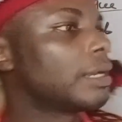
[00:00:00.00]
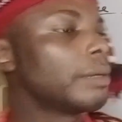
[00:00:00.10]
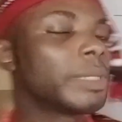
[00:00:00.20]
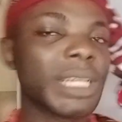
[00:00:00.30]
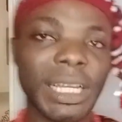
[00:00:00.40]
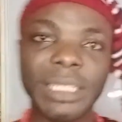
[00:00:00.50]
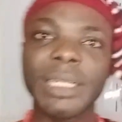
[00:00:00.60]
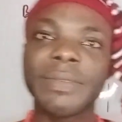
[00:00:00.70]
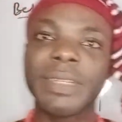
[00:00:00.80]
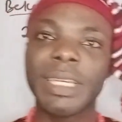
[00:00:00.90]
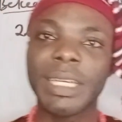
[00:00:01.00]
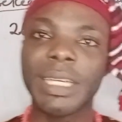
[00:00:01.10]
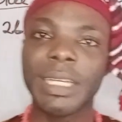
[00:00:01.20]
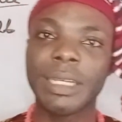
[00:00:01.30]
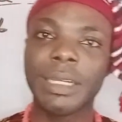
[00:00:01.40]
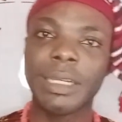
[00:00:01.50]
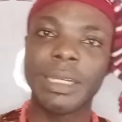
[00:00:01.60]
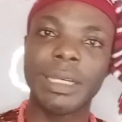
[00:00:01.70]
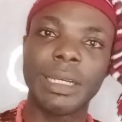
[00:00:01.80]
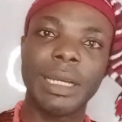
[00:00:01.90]
because of the
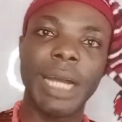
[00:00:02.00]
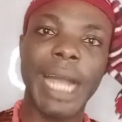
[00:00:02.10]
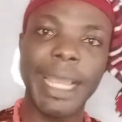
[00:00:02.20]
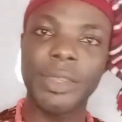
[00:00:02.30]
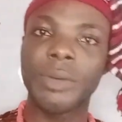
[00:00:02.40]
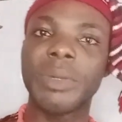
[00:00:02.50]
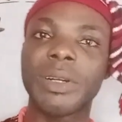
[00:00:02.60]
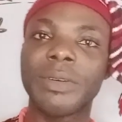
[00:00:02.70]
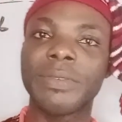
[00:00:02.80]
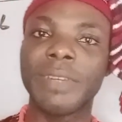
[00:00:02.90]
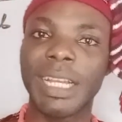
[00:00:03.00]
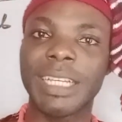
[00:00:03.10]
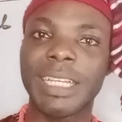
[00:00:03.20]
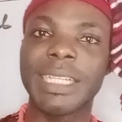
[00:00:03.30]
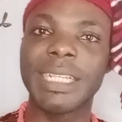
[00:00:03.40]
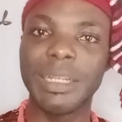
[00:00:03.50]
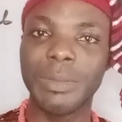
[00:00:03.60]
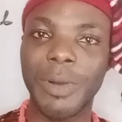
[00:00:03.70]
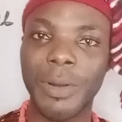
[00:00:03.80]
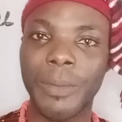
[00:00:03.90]
higher number of letters in Igbo,